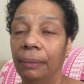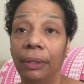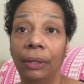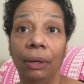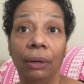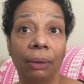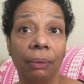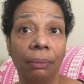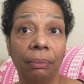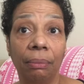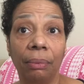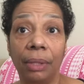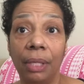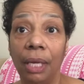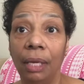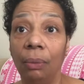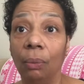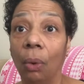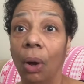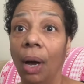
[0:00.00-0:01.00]

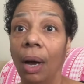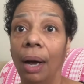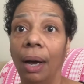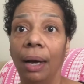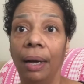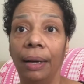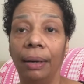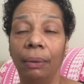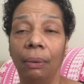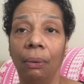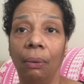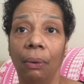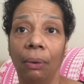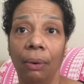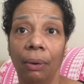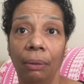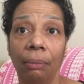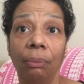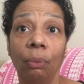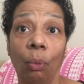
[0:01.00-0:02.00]
quinoa
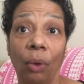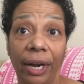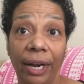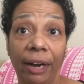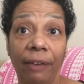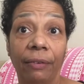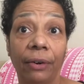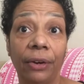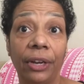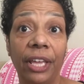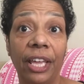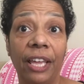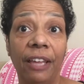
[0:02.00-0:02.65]
or whatever.